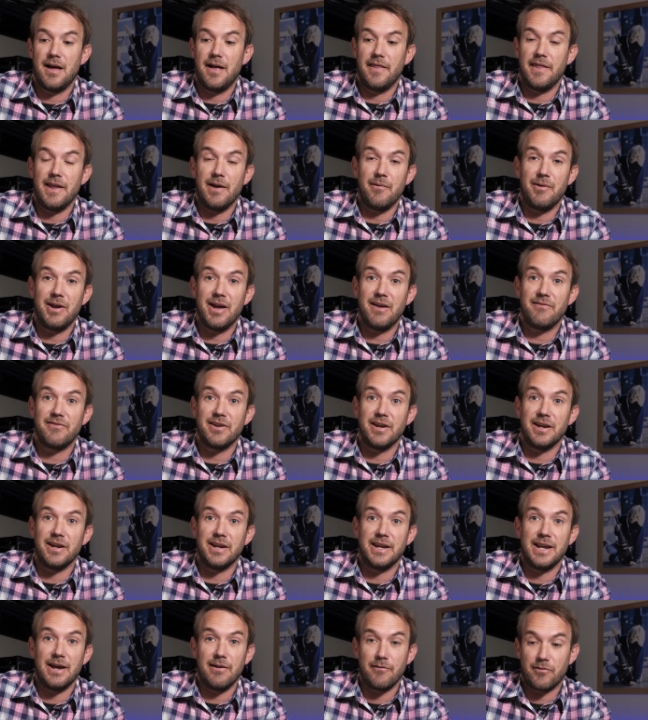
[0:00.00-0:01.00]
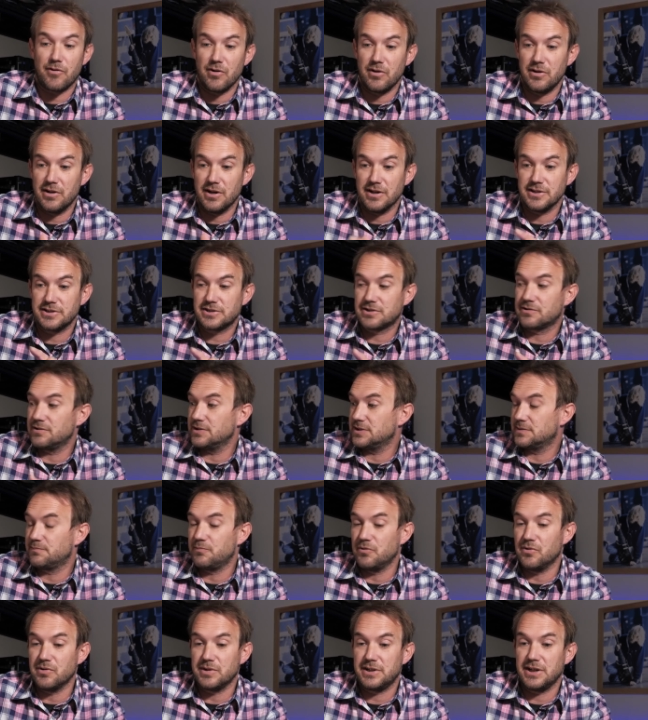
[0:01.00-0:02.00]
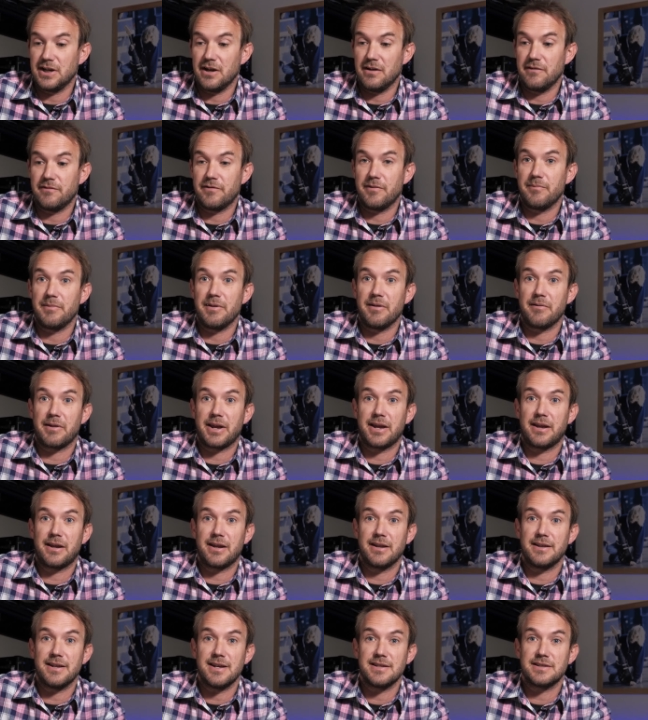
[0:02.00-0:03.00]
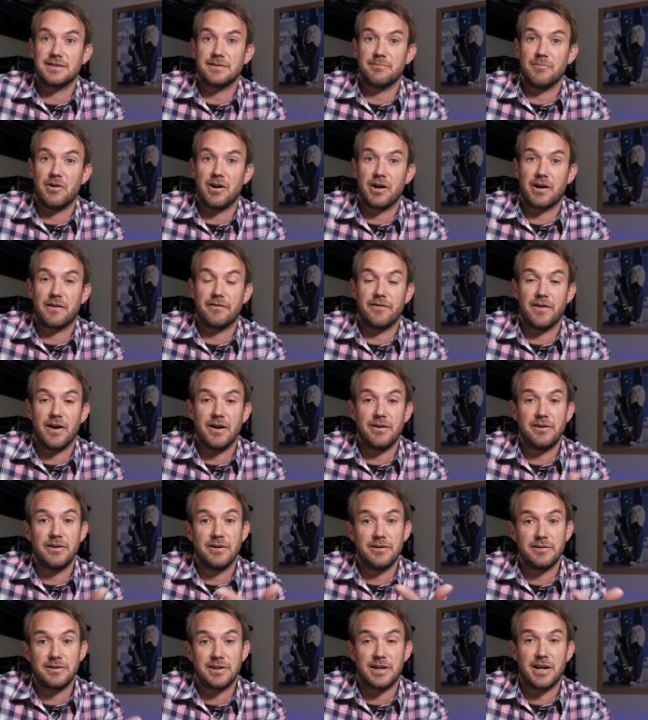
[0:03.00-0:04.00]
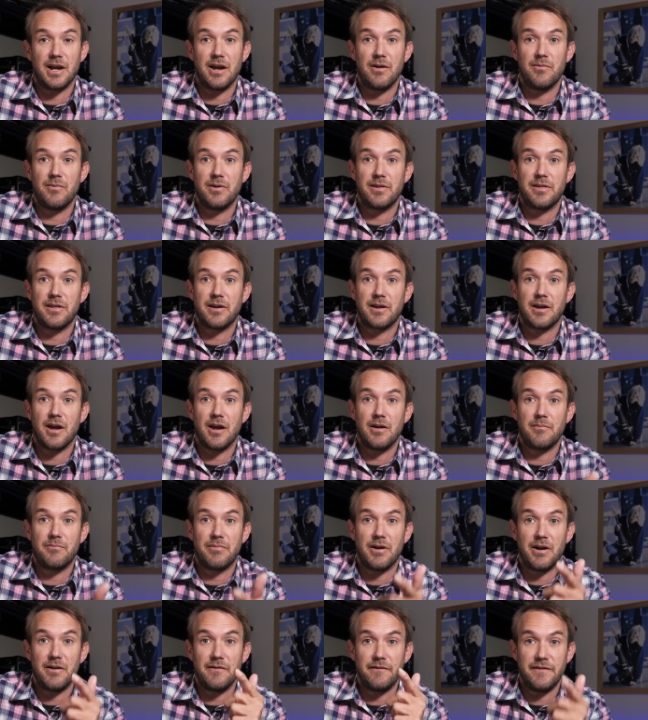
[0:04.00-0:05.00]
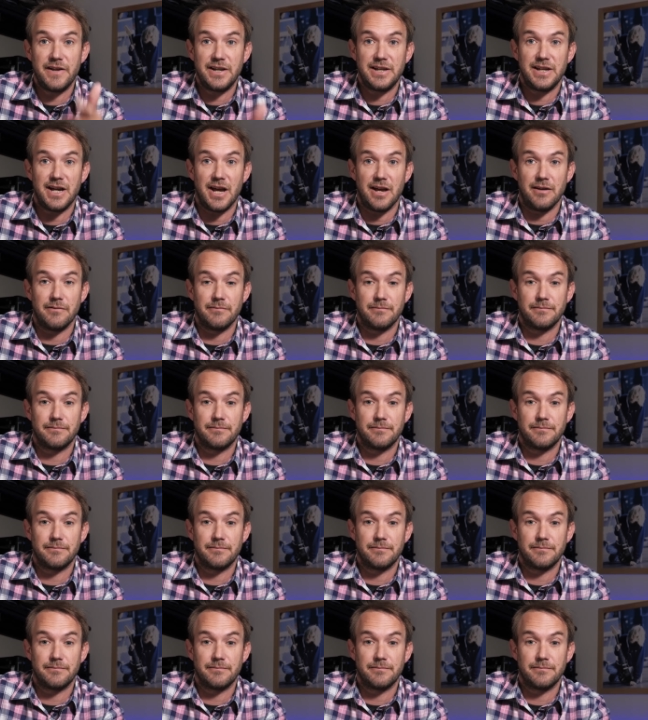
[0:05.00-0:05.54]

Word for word: And there we have it. Now I've got nice crisp audio from the condenser microphone to go with the GoPro video.